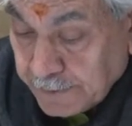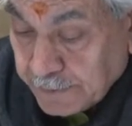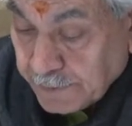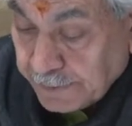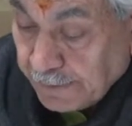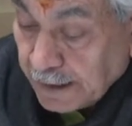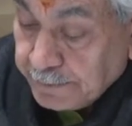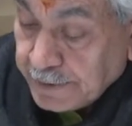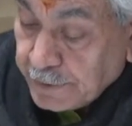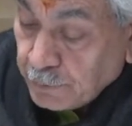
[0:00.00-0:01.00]
To
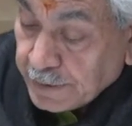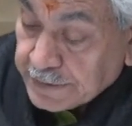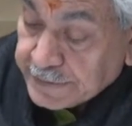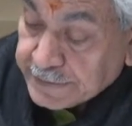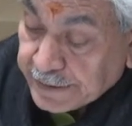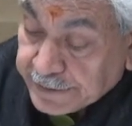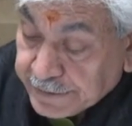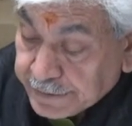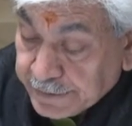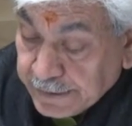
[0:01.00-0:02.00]
revive the education
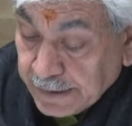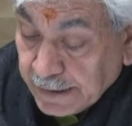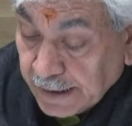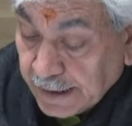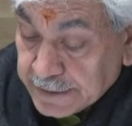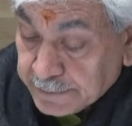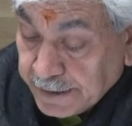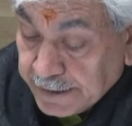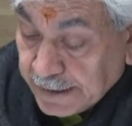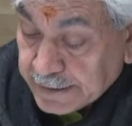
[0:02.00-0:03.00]
sector, as
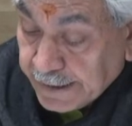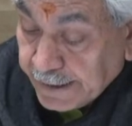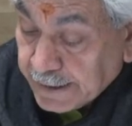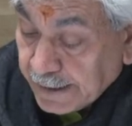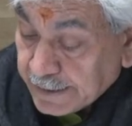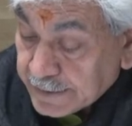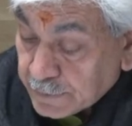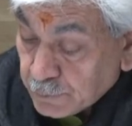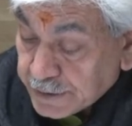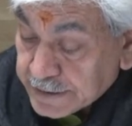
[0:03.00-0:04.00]
many as 8 lakh
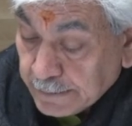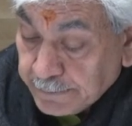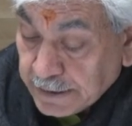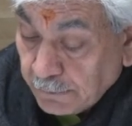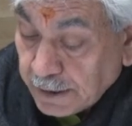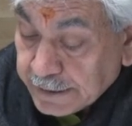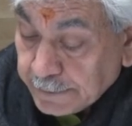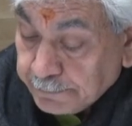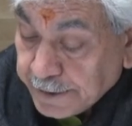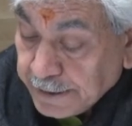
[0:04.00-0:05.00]
students have been
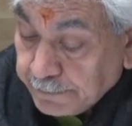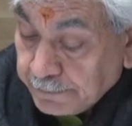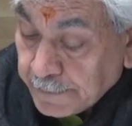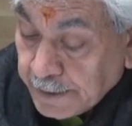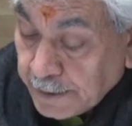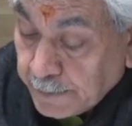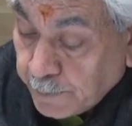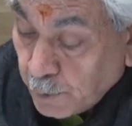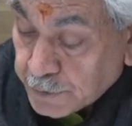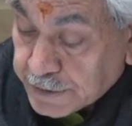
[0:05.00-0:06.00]
awarded pre,
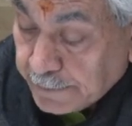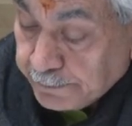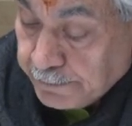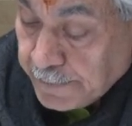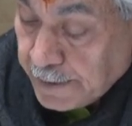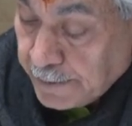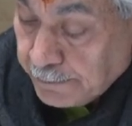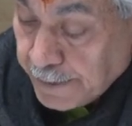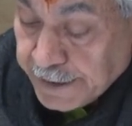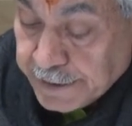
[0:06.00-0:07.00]
post and
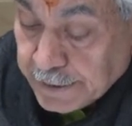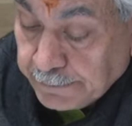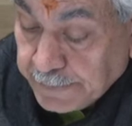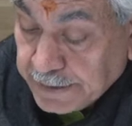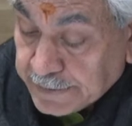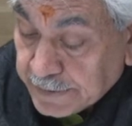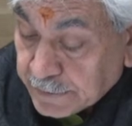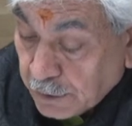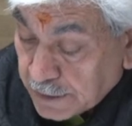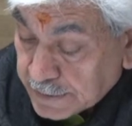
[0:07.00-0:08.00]
merit means
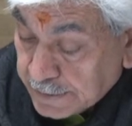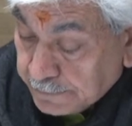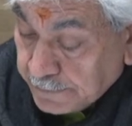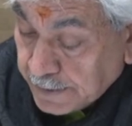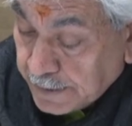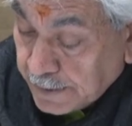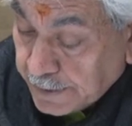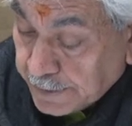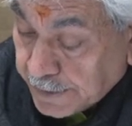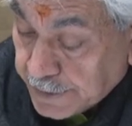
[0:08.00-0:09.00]
scholarship,
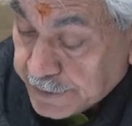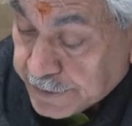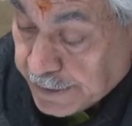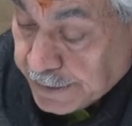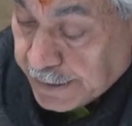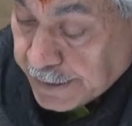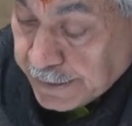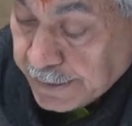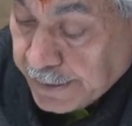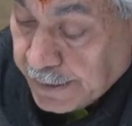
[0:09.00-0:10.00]
registering a
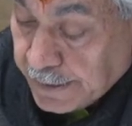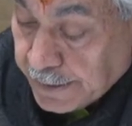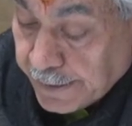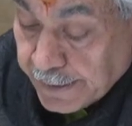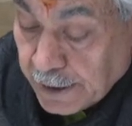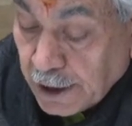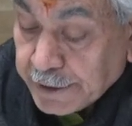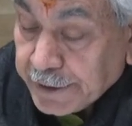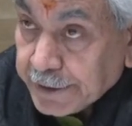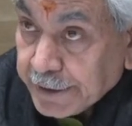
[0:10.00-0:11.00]

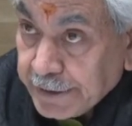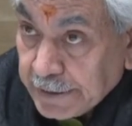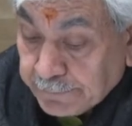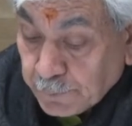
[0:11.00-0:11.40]
record increase of